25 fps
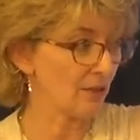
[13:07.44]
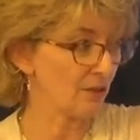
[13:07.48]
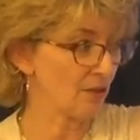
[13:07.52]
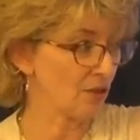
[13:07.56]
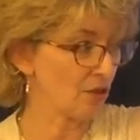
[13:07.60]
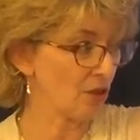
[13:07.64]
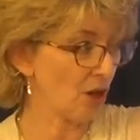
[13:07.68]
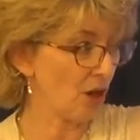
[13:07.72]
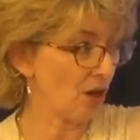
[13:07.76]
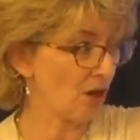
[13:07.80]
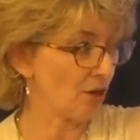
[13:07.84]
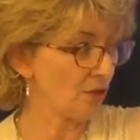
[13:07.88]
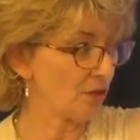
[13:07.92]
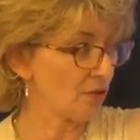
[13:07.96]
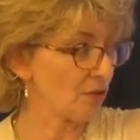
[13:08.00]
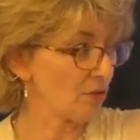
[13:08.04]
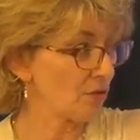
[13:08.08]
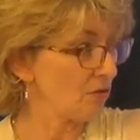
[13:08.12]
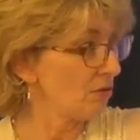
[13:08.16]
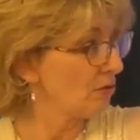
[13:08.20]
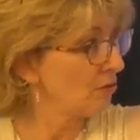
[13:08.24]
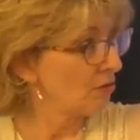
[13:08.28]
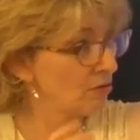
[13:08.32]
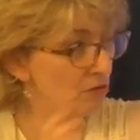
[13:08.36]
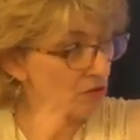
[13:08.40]
stars
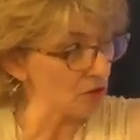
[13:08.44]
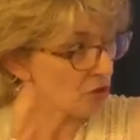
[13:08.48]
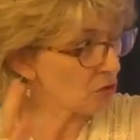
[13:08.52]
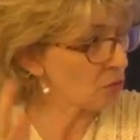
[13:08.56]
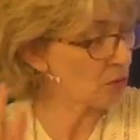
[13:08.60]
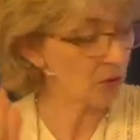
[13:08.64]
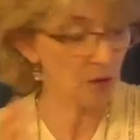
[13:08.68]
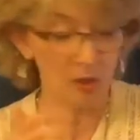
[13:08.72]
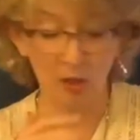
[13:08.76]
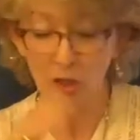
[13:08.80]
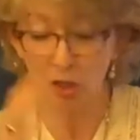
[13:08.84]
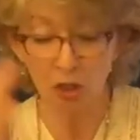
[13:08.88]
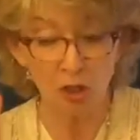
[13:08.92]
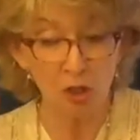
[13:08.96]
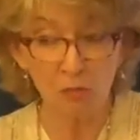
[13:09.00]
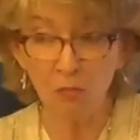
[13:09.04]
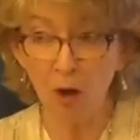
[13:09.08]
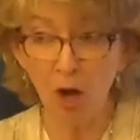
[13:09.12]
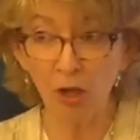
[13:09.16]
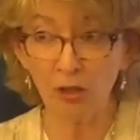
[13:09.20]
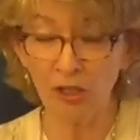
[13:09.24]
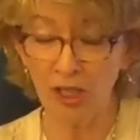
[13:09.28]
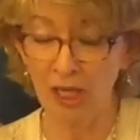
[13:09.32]
just with a, a small